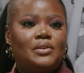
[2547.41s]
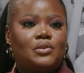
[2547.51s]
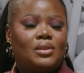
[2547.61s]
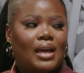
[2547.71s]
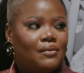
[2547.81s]

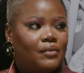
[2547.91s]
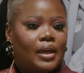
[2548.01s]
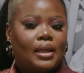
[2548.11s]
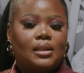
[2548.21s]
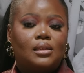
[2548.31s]
So that
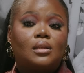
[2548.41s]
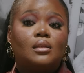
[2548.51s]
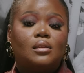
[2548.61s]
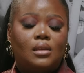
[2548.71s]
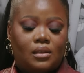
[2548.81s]
fear. And then
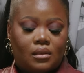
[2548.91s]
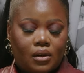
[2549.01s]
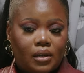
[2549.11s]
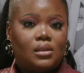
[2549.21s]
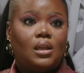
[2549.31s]
the
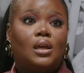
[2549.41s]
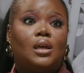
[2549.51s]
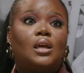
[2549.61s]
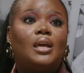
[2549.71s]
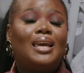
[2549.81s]
third thing
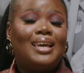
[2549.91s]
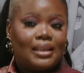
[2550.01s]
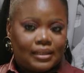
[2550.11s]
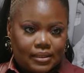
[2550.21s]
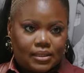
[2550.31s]

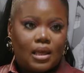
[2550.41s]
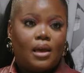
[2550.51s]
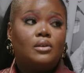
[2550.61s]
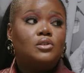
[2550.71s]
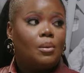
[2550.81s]
is
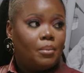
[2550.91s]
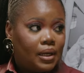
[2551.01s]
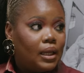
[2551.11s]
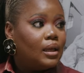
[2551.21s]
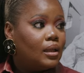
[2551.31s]
some
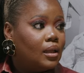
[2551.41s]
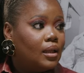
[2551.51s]
money.